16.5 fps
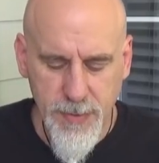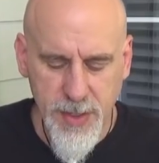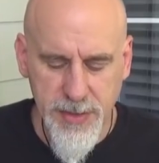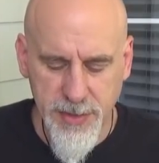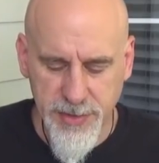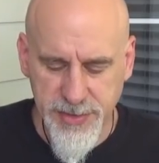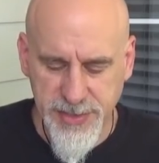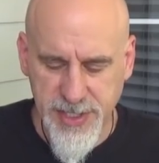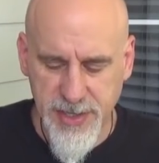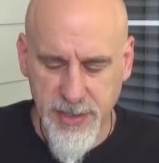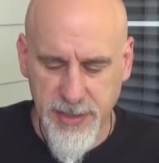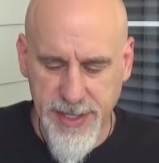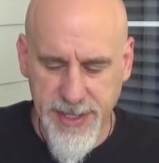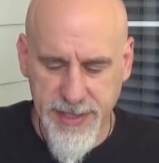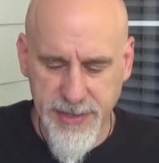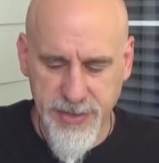You'll see the
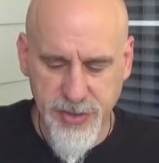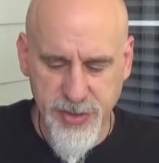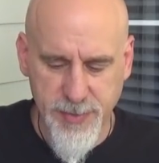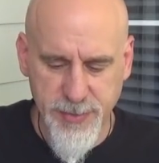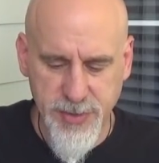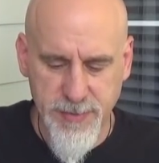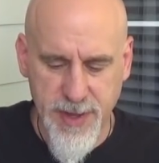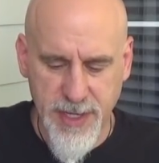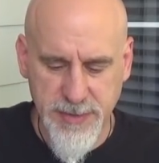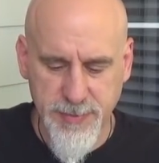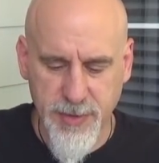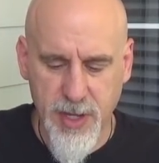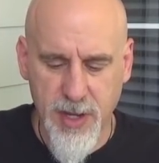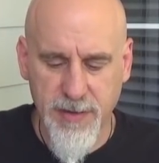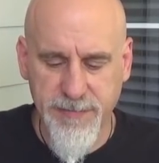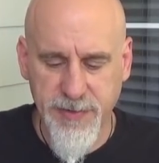link in the description box
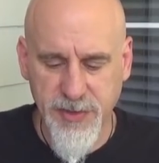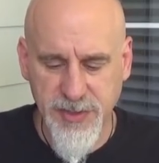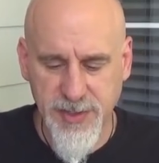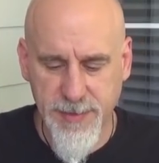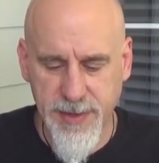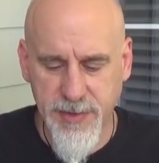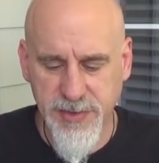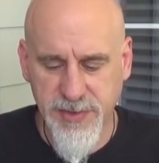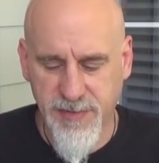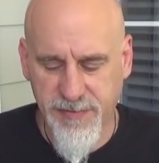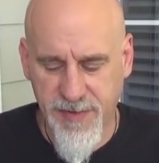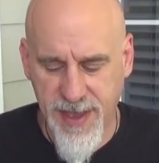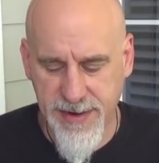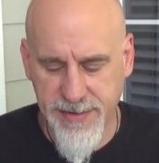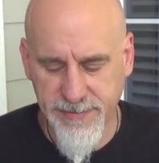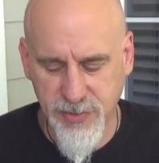below. If you're somebody who's a
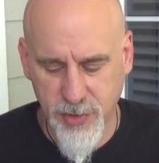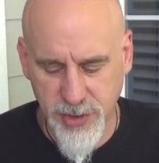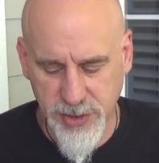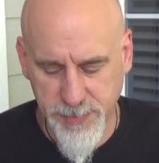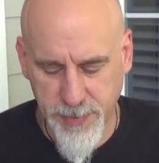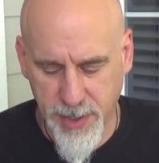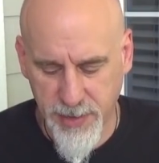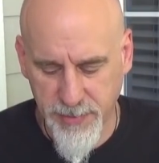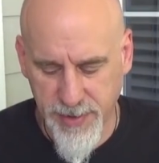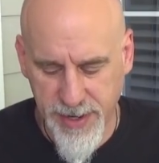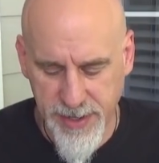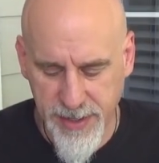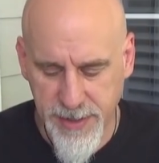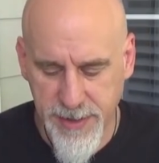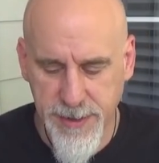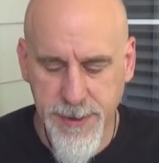fan of Torch Bear
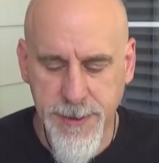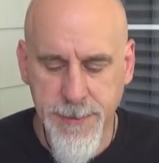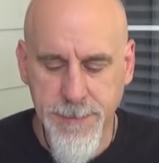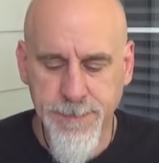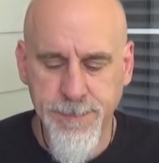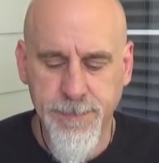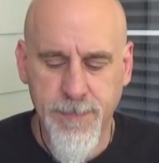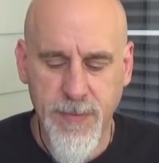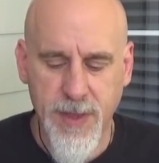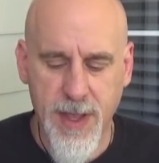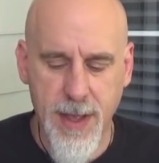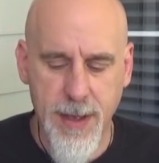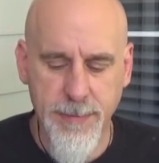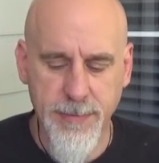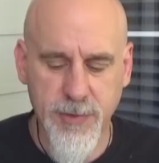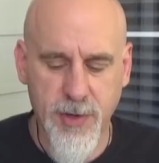already,
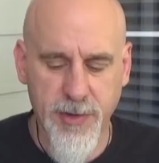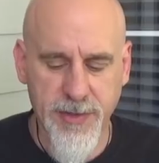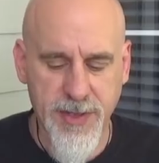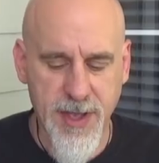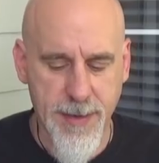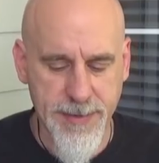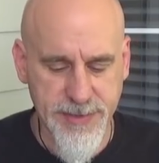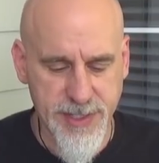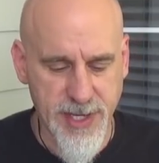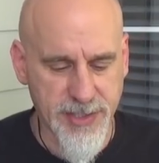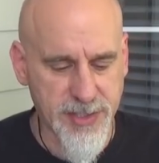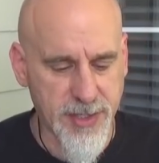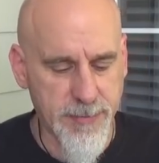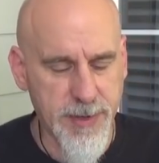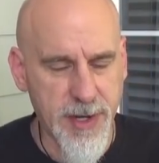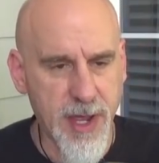um, go to the comment
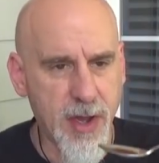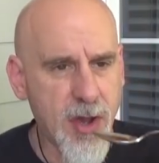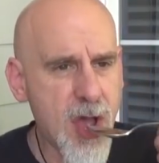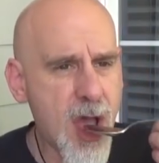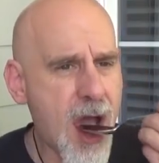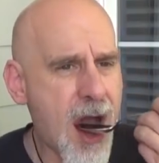section. Let me know.